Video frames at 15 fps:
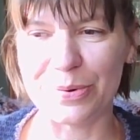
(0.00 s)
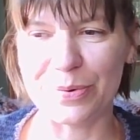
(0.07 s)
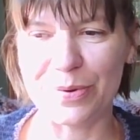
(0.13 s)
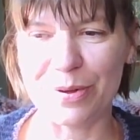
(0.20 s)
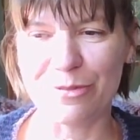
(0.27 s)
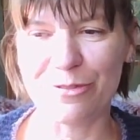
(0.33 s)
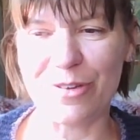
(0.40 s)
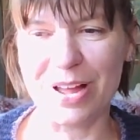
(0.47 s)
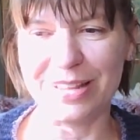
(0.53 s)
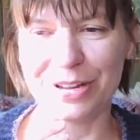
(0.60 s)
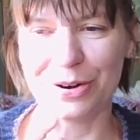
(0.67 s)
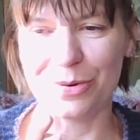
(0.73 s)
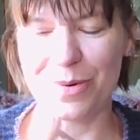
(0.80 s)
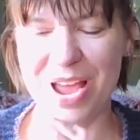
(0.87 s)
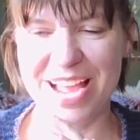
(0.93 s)
fun
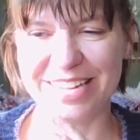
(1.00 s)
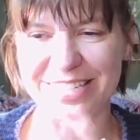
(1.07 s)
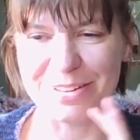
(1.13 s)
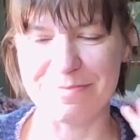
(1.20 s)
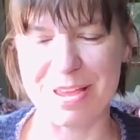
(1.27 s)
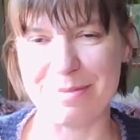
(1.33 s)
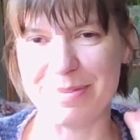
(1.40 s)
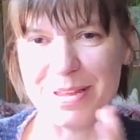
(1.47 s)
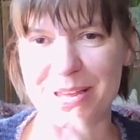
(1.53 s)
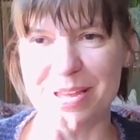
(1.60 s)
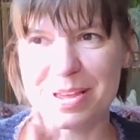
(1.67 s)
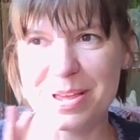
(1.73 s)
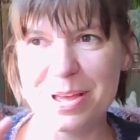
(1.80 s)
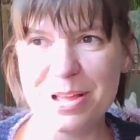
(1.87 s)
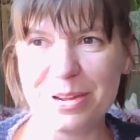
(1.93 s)
little way to maybe
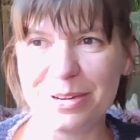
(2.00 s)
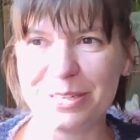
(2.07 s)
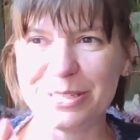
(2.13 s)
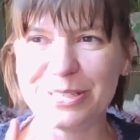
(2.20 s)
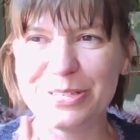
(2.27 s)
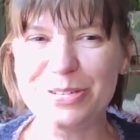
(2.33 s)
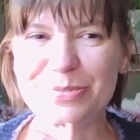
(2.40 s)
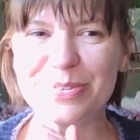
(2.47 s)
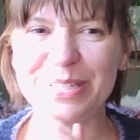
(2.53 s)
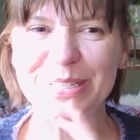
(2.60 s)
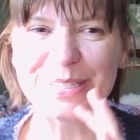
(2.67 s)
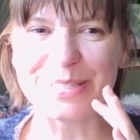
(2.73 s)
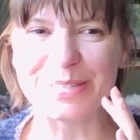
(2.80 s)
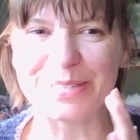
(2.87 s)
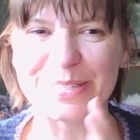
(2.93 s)
do a little